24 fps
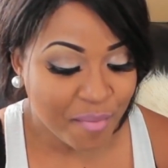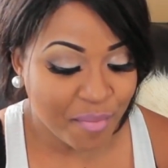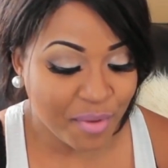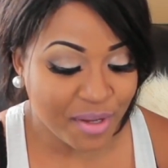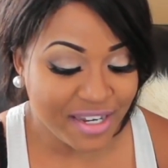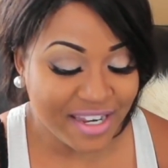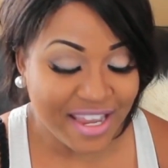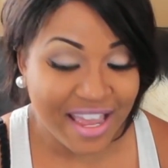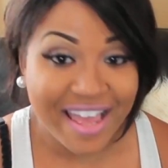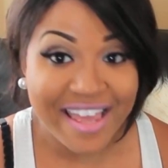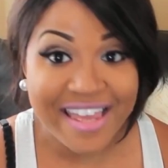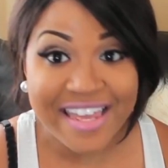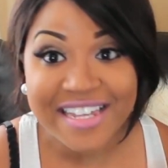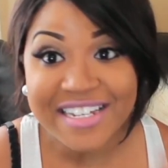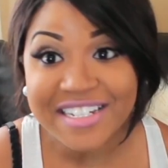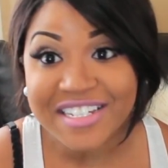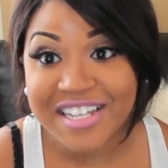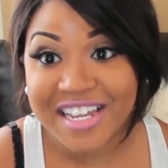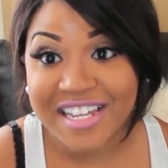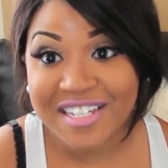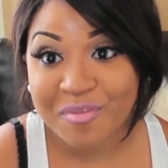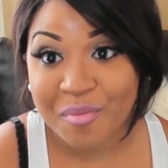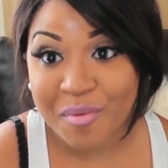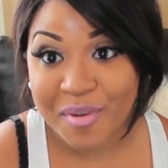But yeah, he
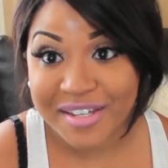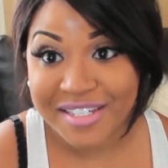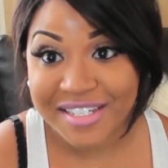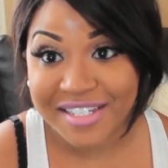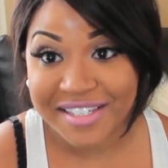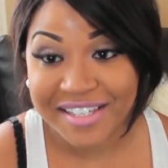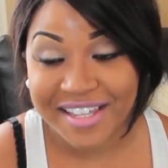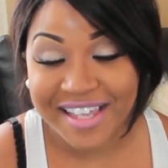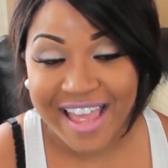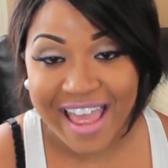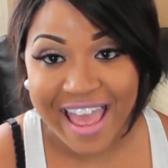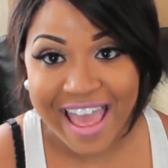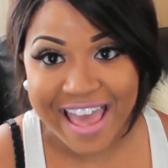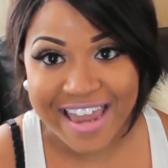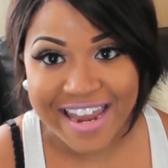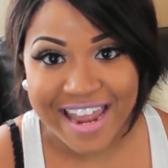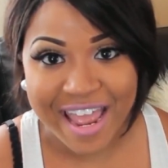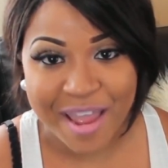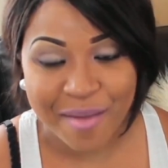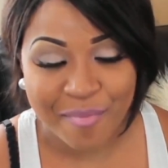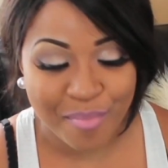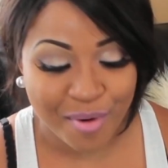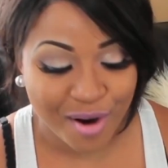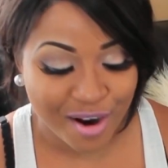just recently had
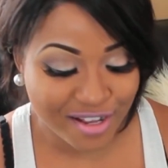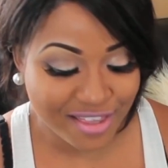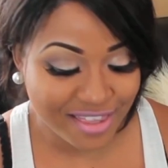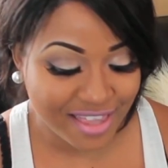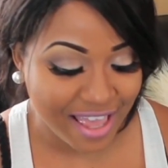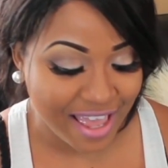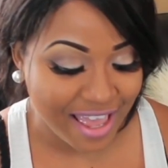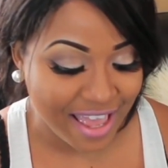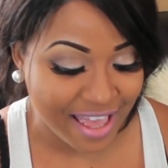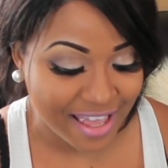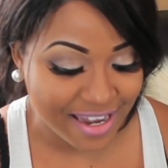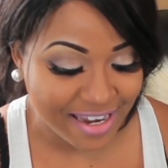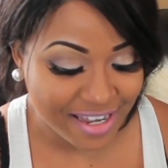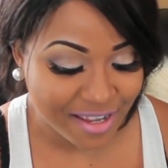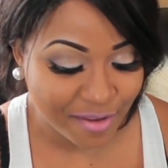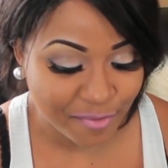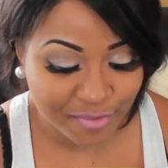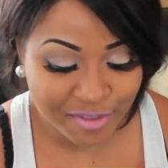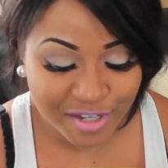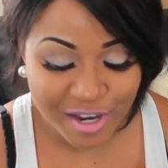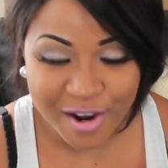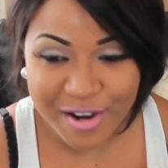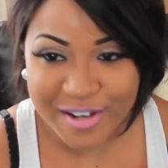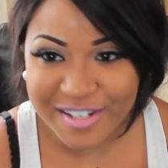a birthday and
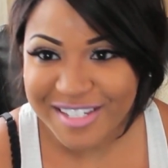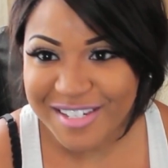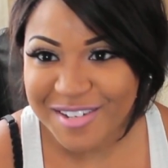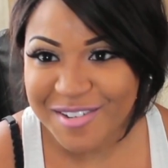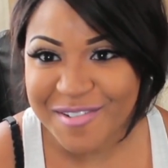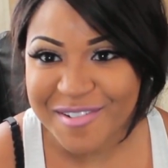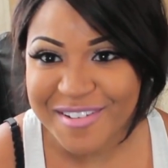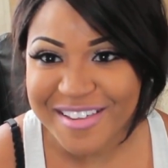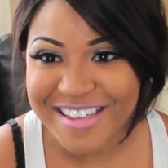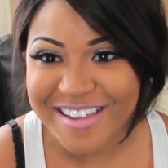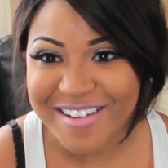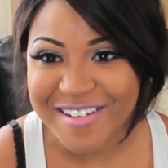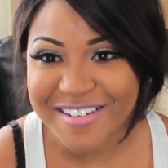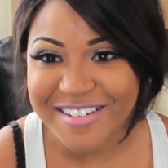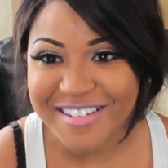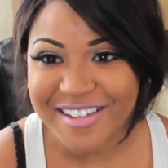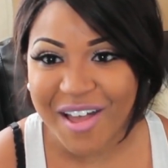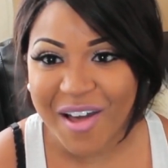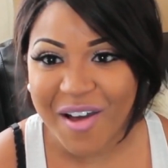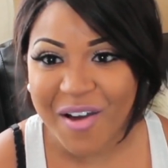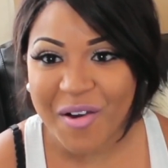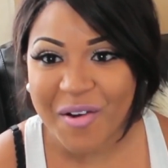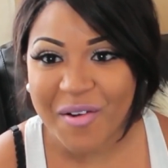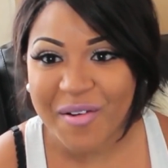him turned two years
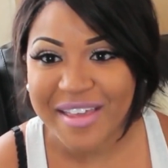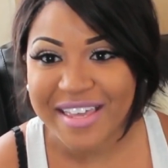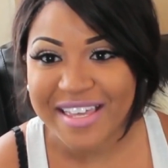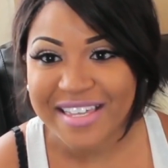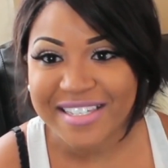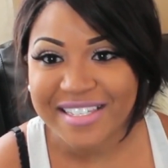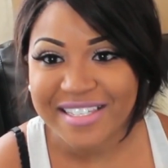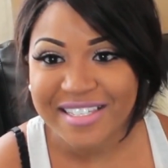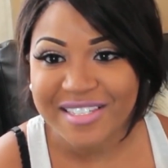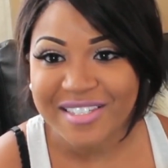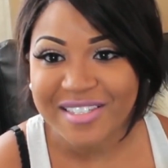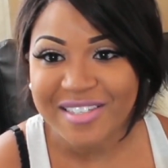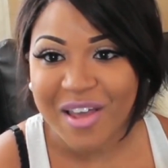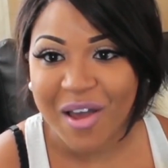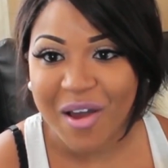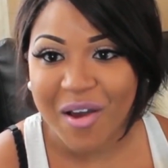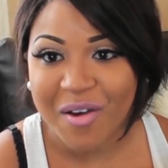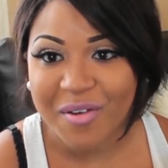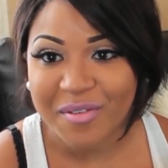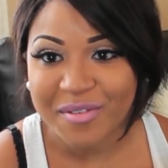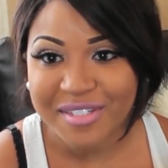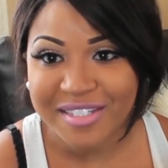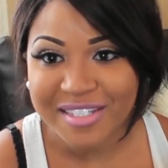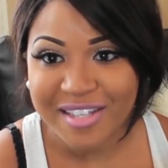old. He's
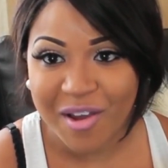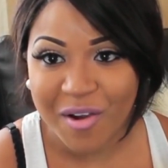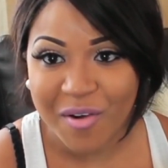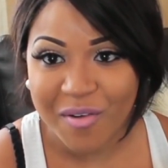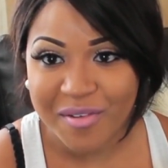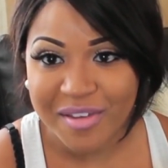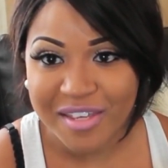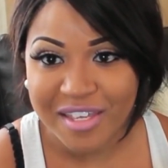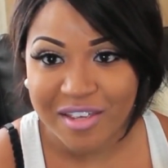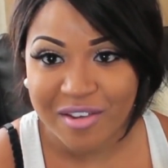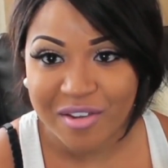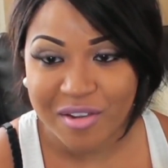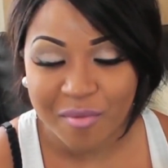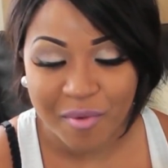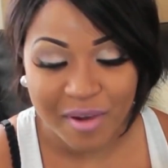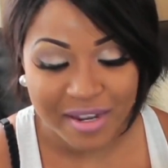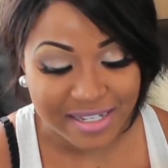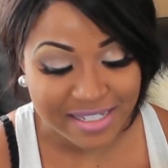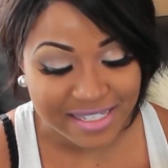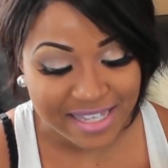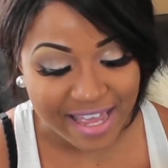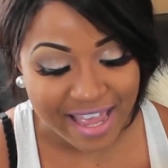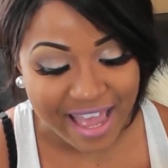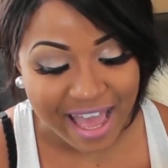so, so cute. You
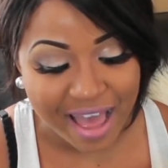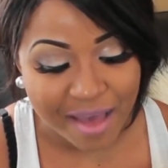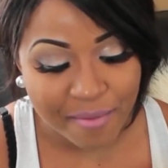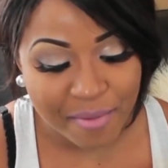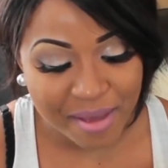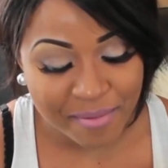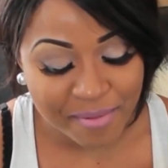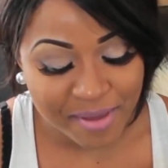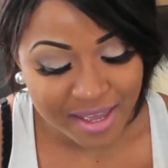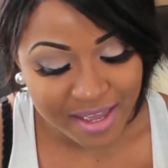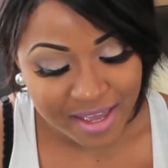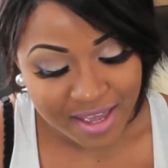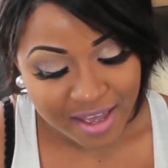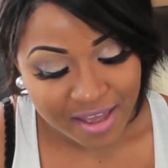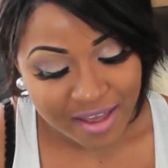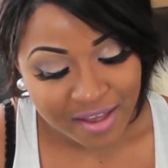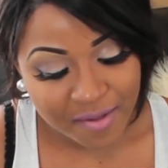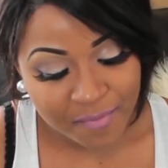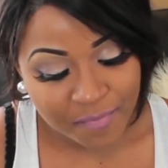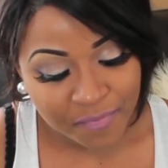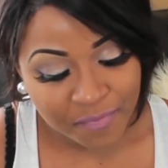wanna say hi, baby?